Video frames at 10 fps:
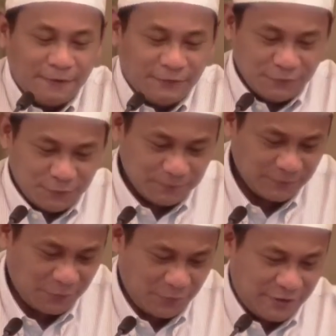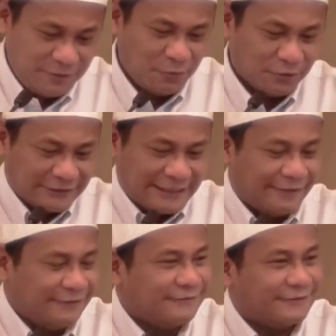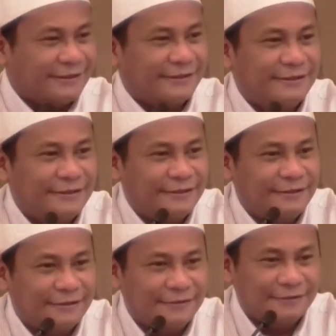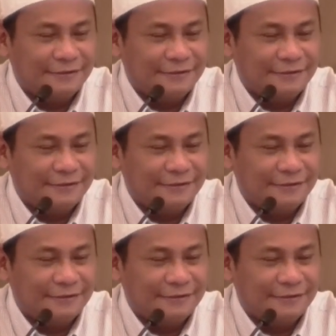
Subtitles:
So when he boiled the carrots and then he